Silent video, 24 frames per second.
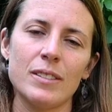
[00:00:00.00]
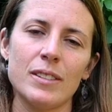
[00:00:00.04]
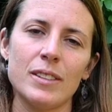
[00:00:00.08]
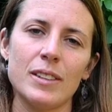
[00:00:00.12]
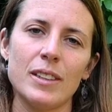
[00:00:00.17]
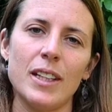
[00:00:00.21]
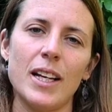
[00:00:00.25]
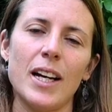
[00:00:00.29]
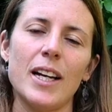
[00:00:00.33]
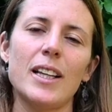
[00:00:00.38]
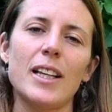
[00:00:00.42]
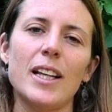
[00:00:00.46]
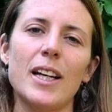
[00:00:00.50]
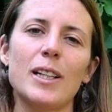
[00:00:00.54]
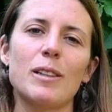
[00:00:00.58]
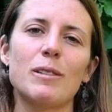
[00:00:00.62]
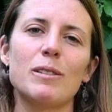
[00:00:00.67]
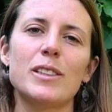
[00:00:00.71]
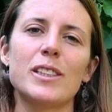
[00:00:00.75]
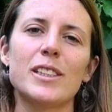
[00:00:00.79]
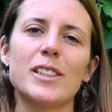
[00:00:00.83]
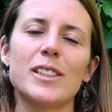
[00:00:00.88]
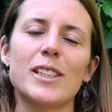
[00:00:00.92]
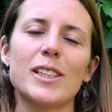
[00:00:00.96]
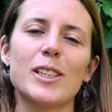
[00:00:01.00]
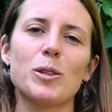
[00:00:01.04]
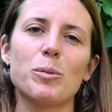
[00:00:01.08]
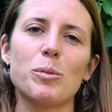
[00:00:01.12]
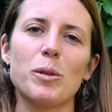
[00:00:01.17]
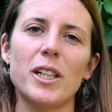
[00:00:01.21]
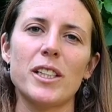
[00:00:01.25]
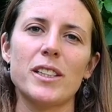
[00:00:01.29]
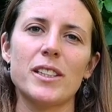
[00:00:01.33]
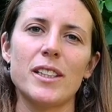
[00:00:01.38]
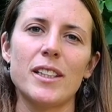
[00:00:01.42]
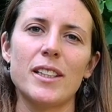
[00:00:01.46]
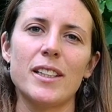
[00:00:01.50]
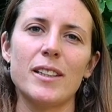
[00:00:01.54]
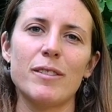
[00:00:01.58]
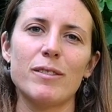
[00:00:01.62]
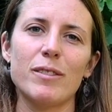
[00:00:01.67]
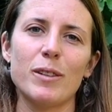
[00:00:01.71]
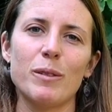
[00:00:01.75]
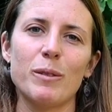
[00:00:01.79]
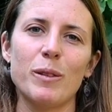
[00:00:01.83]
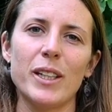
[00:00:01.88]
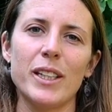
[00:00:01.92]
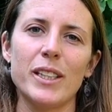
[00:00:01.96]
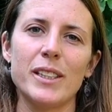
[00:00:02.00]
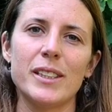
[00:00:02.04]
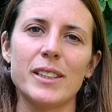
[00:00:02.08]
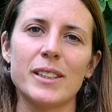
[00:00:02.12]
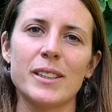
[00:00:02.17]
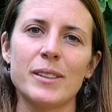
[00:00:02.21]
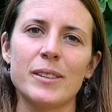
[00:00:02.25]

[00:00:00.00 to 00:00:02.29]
Light language is expressed in different ways.